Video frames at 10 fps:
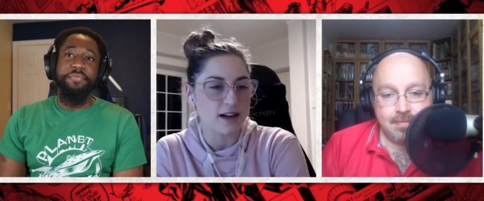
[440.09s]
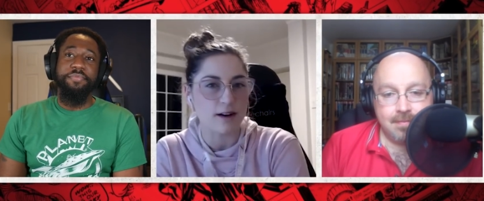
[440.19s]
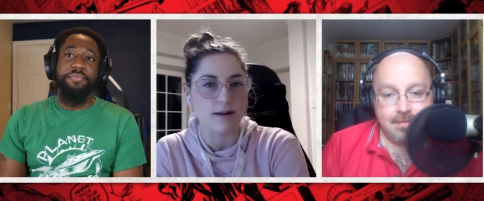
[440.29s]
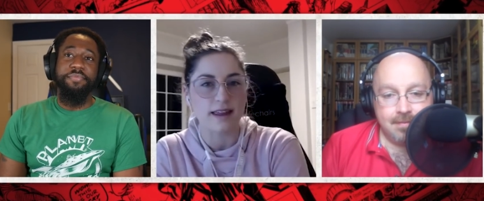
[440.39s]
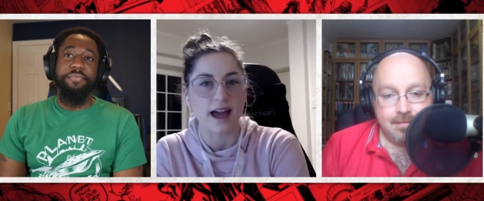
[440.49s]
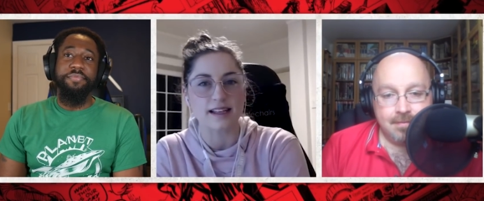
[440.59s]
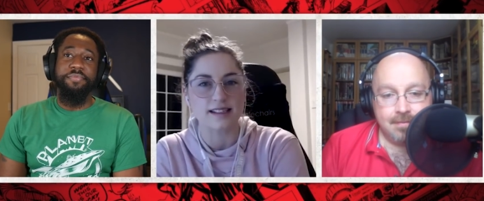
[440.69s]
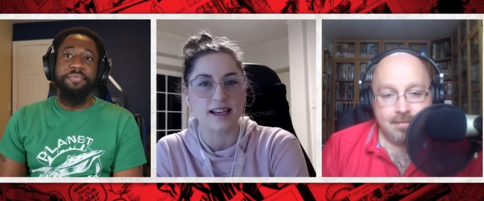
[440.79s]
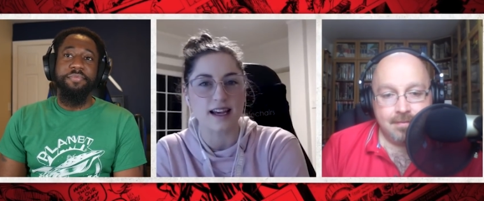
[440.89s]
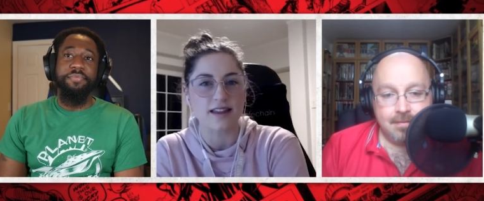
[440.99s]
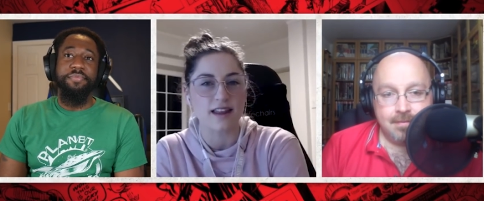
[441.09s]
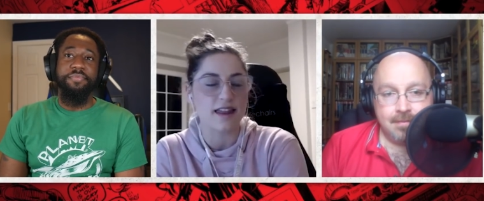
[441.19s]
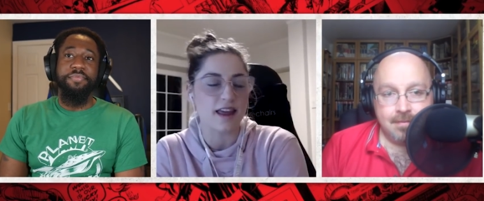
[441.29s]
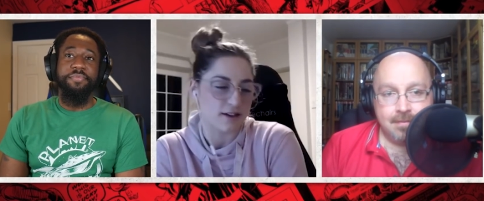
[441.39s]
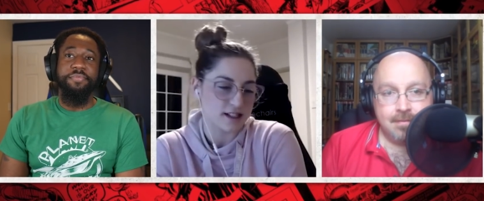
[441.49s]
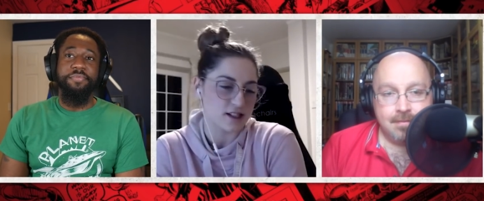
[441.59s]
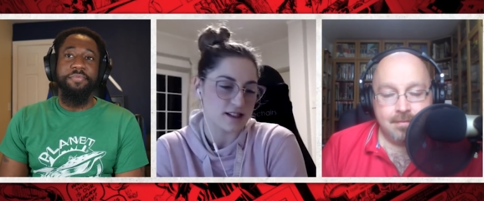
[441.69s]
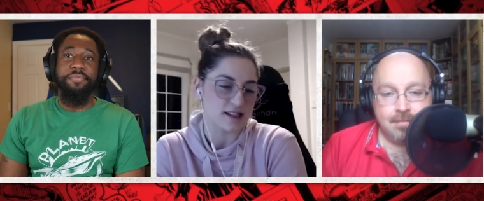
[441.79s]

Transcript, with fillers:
Speaker 1: agree with KC in that there is just